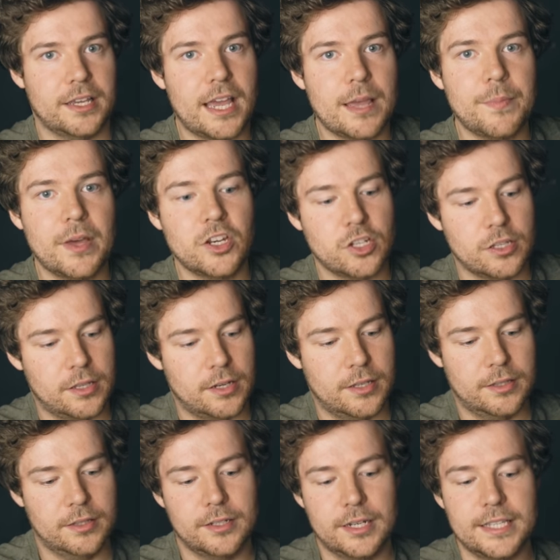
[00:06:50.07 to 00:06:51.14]
a game engine that
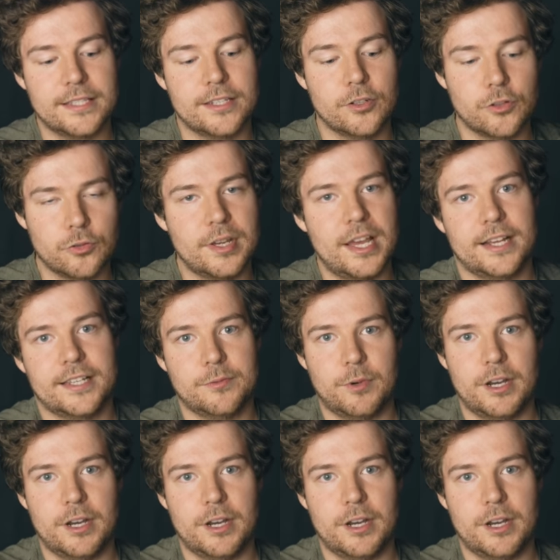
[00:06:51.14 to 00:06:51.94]
needs to do X,